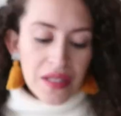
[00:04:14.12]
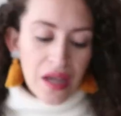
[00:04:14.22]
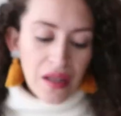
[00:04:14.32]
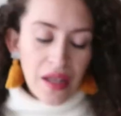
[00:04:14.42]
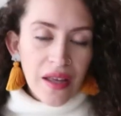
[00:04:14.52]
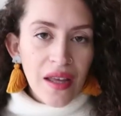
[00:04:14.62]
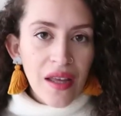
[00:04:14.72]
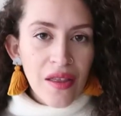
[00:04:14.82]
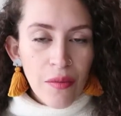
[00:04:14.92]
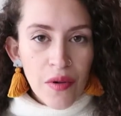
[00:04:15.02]
it's not like
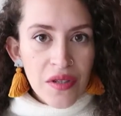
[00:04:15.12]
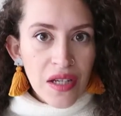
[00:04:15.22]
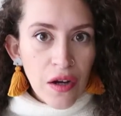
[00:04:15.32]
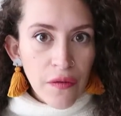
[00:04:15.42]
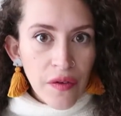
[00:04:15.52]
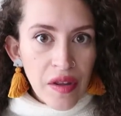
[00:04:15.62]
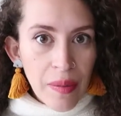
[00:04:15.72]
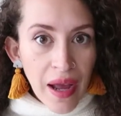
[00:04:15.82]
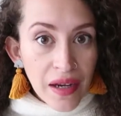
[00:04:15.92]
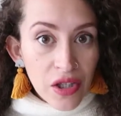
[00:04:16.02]
in the most
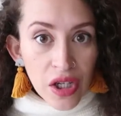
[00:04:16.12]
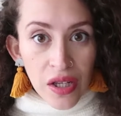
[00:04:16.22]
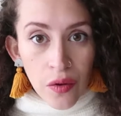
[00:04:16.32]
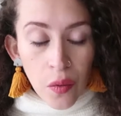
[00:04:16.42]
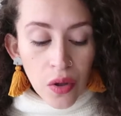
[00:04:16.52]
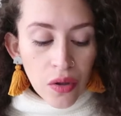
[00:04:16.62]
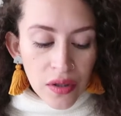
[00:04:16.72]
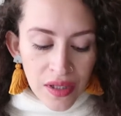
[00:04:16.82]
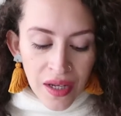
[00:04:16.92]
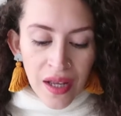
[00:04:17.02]
eco-friendly packaging in the
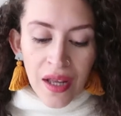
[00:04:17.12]
world,